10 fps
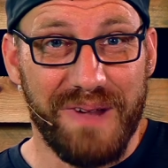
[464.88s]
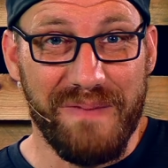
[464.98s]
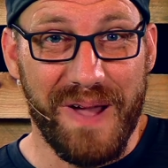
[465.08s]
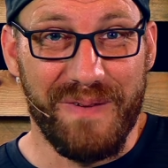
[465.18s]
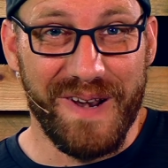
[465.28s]
my
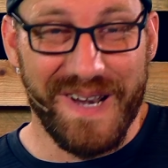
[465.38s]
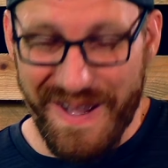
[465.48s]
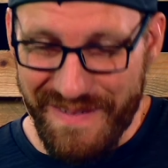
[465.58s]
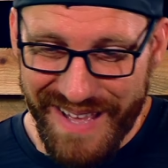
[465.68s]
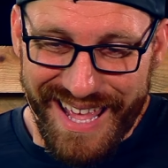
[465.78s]
mind right
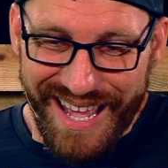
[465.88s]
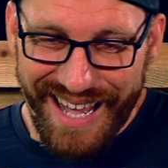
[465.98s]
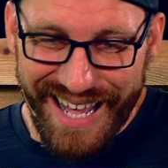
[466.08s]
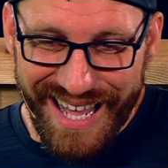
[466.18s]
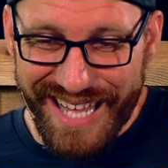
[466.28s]
now.
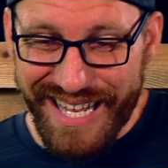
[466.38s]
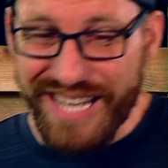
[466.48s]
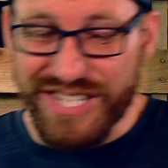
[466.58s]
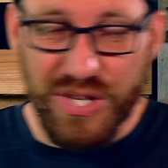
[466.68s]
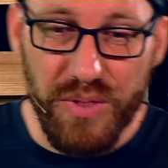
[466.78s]
Uh, and,
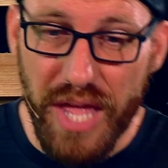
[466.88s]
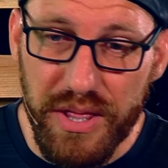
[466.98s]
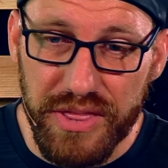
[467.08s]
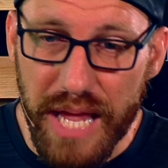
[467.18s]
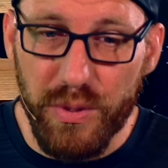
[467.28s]
and, so they,
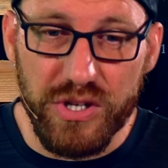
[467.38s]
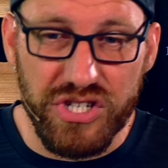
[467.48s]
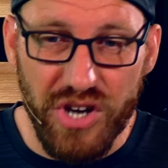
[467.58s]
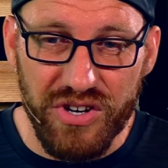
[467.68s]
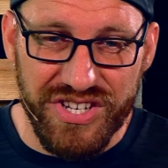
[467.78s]
they would
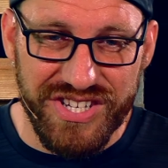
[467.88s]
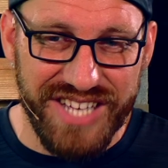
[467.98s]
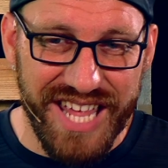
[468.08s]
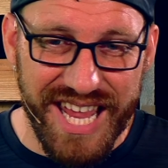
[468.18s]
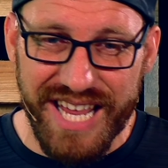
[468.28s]
start to
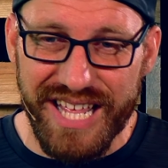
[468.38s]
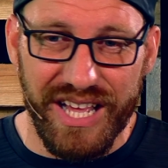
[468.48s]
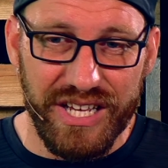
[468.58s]
say,